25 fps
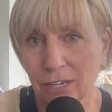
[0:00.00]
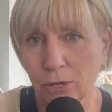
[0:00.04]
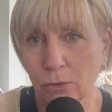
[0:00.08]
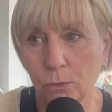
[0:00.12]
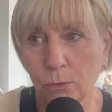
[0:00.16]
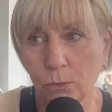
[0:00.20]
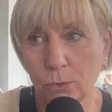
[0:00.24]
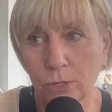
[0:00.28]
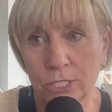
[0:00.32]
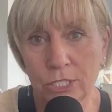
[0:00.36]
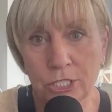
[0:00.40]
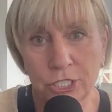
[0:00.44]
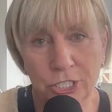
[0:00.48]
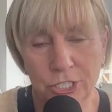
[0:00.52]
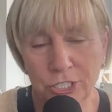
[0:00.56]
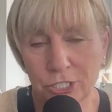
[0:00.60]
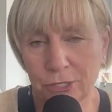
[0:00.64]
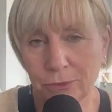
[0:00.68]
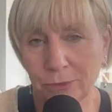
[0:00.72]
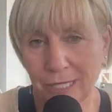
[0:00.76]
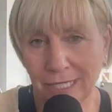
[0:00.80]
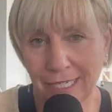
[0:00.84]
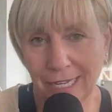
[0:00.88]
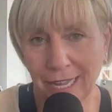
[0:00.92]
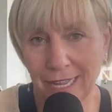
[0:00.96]
Would she
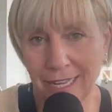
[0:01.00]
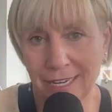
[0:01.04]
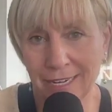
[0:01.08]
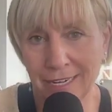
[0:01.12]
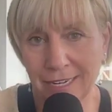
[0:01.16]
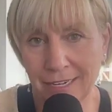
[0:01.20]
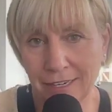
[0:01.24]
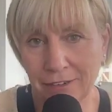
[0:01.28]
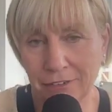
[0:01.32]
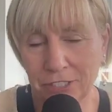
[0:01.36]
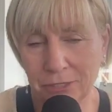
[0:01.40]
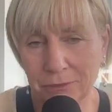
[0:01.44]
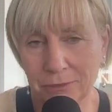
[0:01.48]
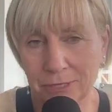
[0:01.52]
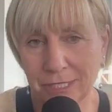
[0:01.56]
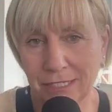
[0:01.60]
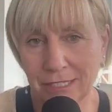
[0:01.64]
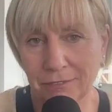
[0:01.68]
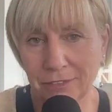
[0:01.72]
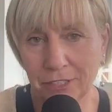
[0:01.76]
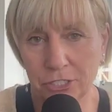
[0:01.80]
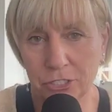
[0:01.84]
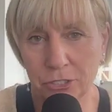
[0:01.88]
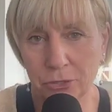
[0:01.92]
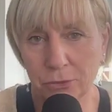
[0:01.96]
do it again if she was
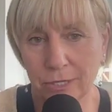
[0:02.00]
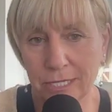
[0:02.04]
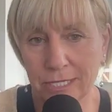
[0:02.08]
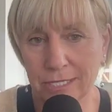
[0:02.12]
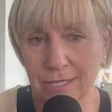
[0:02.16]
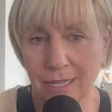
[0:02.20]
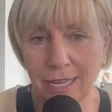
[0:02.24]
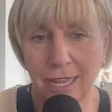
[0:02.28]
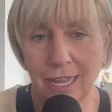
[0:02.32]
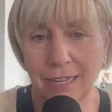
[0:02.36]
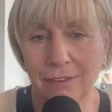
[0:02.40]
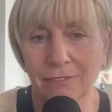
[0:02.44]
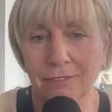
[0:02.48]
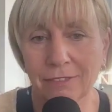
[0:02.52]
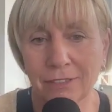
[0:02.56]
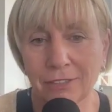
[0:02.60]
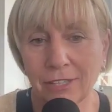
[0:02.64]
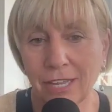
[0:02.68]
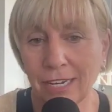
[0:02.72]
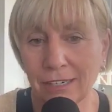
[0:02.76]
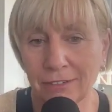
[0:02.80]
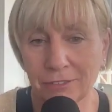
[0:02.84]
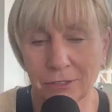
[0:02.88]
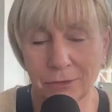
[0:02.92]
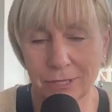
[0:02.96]
given the choice? I have a
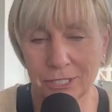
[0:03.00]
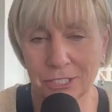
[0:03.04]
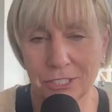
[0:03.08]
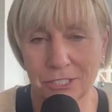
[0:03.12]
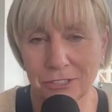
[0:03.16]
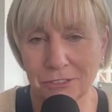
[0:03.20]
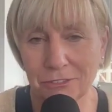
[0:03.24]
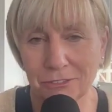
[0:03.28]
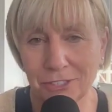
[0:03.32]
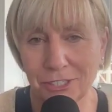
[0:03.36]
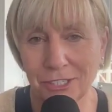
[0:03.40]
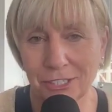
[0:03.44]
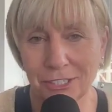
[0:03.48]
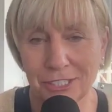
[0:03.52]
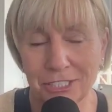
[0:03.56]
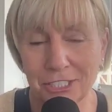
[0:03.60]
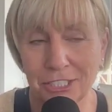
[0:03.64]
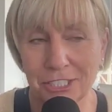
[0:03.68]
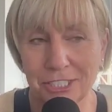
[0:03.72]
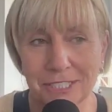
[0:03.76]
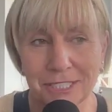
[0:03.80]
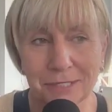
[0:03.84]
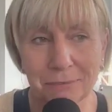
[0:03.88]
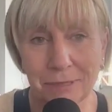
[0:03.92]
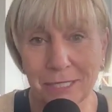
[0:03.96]
lot of questions for her, and
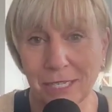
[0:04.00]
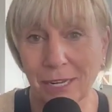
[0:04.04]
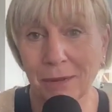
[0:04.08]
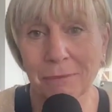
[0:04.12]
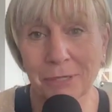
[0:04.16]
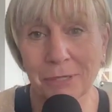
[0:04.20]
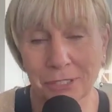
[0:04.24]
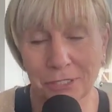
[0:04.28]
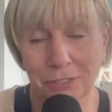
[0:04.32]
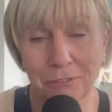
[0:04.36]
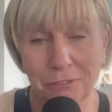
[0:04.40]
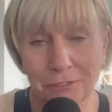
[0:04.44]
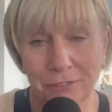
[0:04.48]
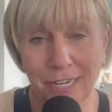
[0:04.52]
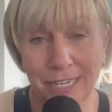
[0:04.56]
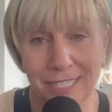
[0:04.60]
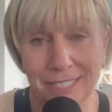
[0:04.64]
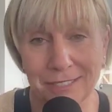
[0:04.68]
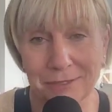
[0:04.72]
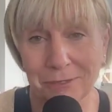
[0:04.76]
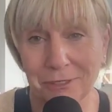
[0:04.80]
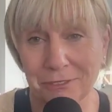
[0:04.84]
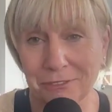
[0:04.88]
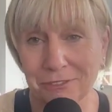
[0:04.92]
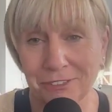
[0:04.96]
she's become a good
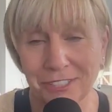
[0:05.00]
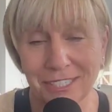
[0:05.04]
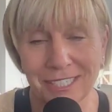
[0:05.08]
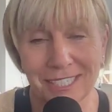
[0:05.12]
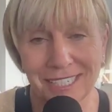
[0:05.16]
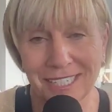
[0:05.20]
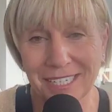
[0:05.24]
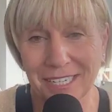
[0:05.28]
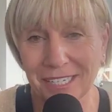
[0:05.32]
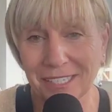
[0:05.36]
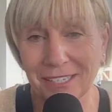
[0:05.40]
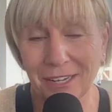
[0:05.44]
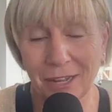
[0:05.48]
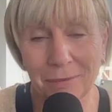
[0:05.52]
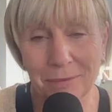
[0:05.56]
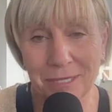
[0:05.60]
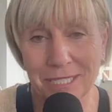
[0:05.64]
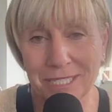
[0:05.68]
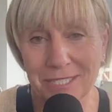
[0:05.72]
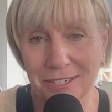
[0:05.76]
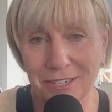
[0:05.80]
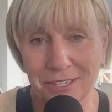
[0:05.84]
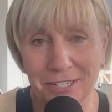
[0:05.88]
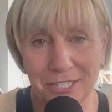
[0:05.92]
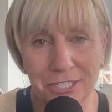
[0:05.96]
friend. We've
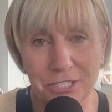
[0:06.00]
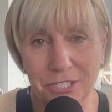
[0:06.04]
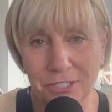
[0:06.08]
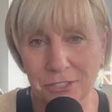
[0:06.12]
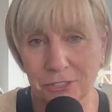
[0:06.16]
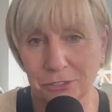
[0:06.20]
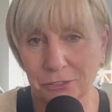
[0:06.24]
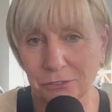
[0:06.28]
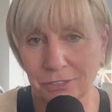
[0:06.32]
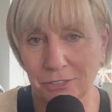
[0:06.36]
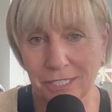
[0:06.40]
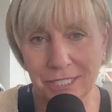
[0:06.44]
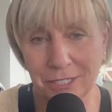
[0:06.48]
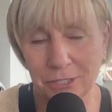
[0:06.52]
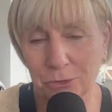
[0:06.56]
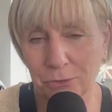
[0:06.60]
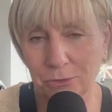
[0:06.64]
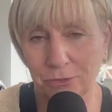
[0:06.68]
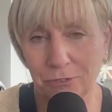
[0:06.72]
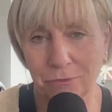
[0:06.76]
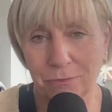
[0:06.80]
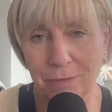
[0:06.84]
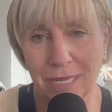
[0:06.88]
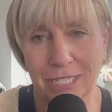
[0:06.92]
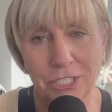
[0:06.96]
commented on each other's videos.
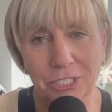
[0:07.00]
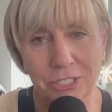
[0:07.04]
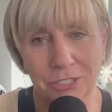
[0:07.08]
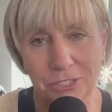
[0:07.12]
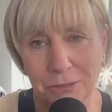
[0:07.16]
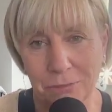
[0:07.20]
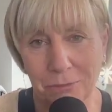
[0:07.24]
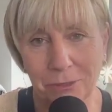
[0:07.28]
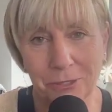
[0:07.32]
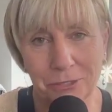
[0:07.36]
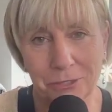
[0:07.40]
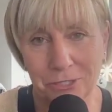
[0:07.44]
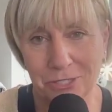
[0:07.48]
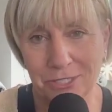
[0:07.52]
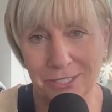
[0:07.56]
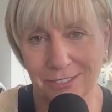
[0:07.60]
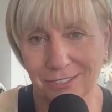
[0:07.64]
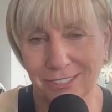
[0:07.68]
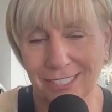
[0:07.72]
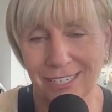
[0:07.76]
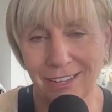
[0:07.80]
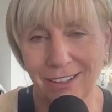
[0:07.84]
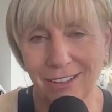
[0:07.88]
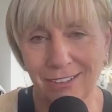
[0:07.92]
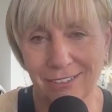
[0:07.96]
We've messaged
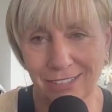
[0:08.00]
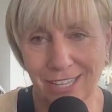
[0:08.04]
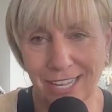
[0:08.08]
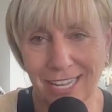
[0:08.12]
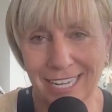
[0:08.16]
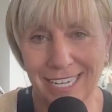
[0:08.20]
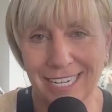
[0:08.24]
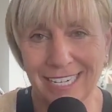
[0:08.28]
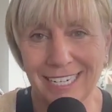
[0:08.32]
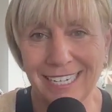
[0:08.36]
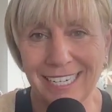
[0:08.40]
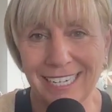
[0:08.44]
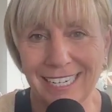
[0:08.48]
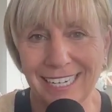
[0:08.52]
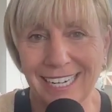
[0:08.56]
personally a lot.